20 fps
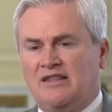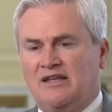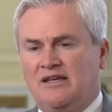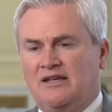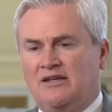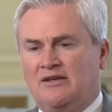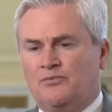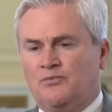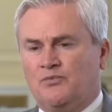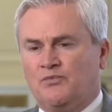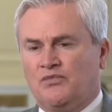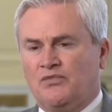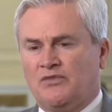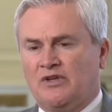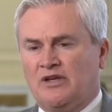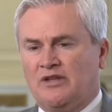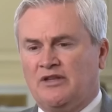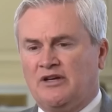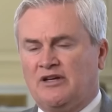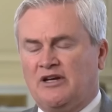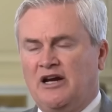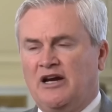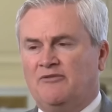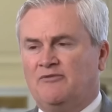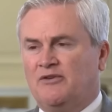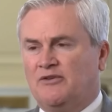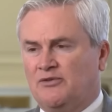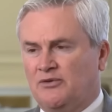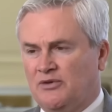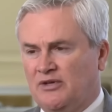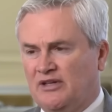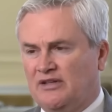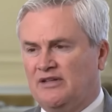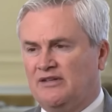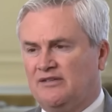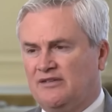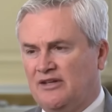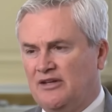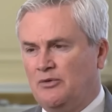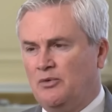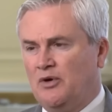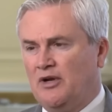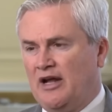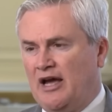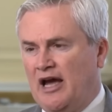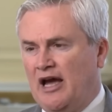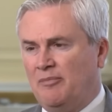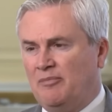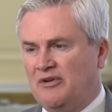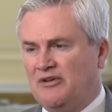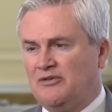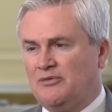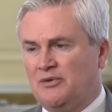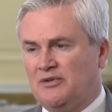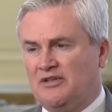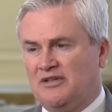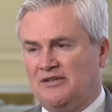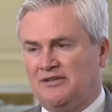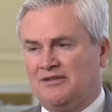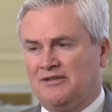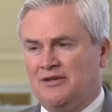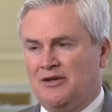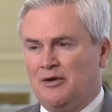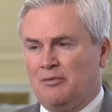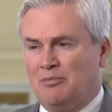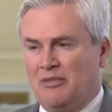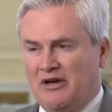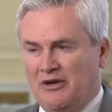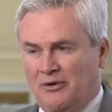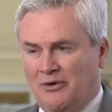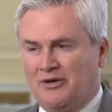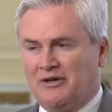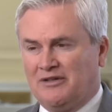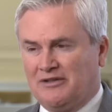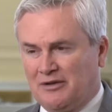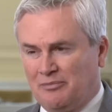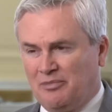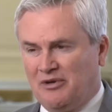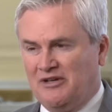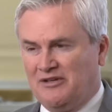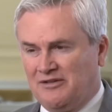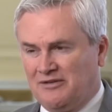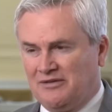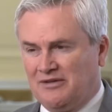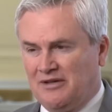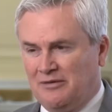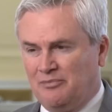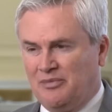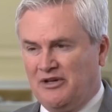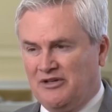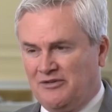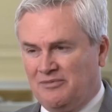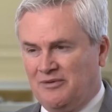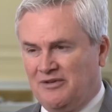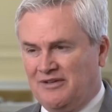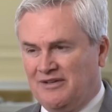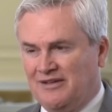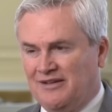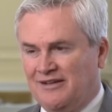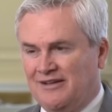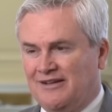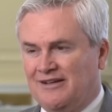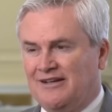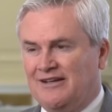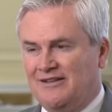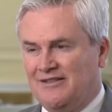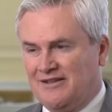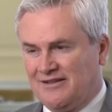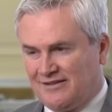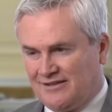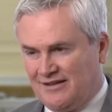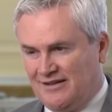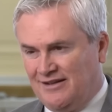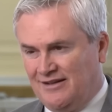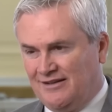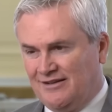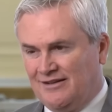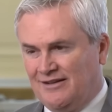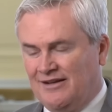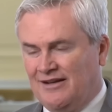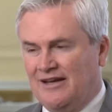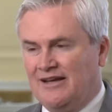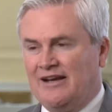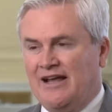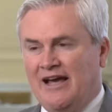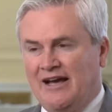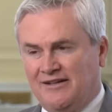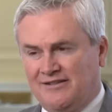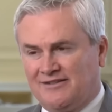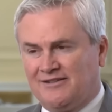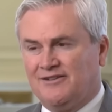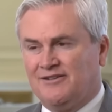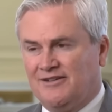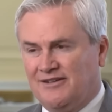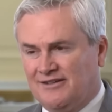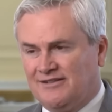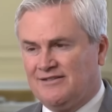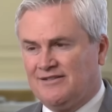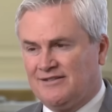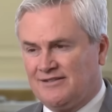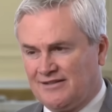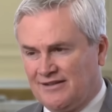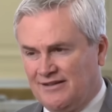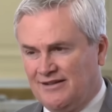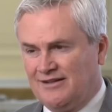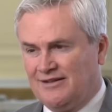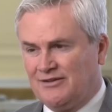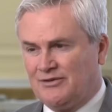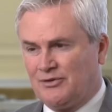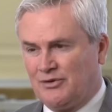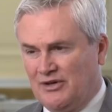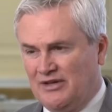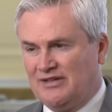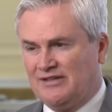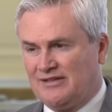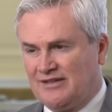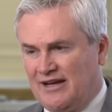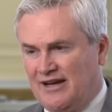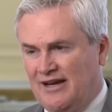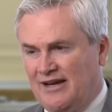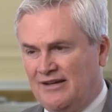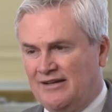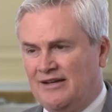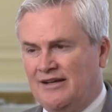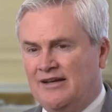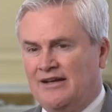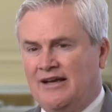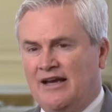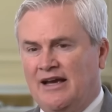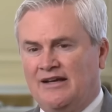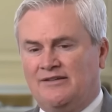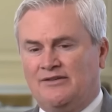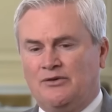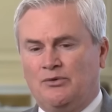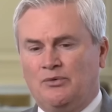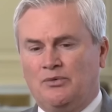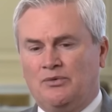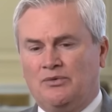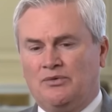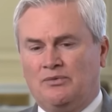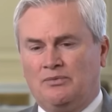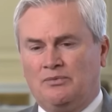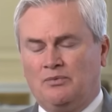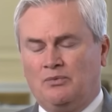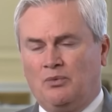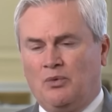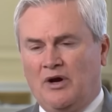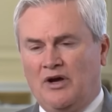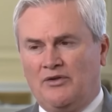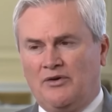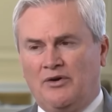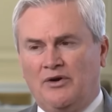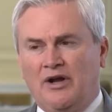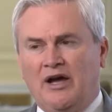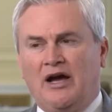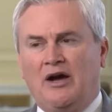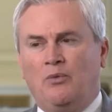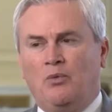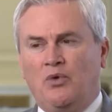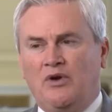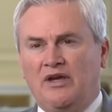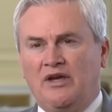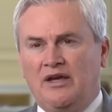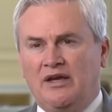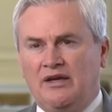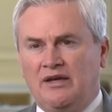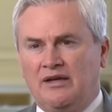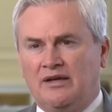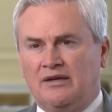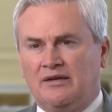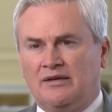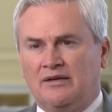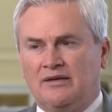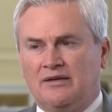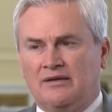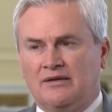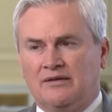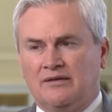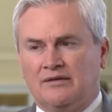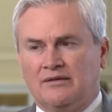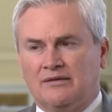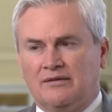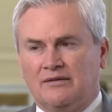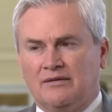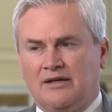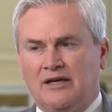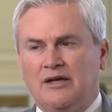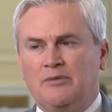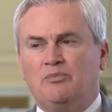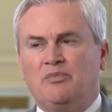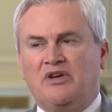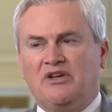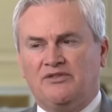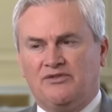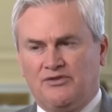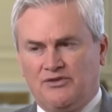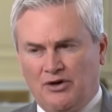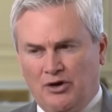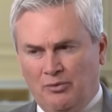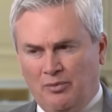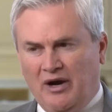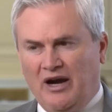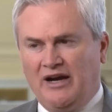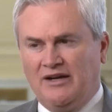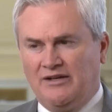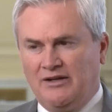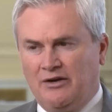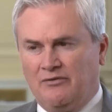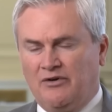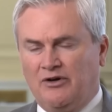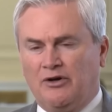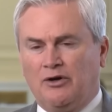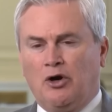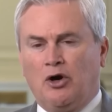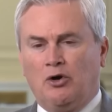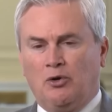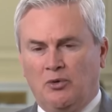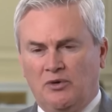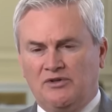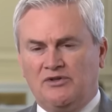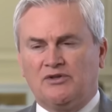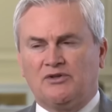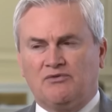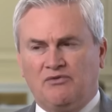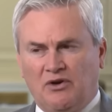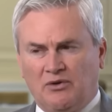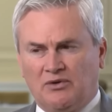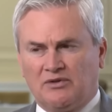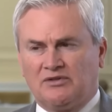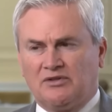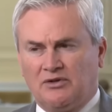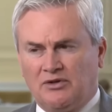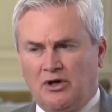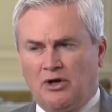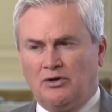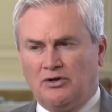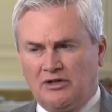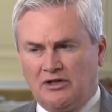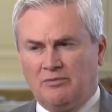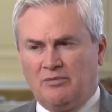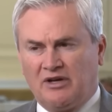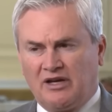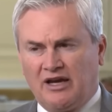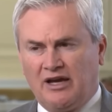I think the conference will get to see what happens with this Mayorkas impeachment in the Senate and how serious the Senate treats that as to whether or not we impeach Joe Biden over here or we just focus on holding him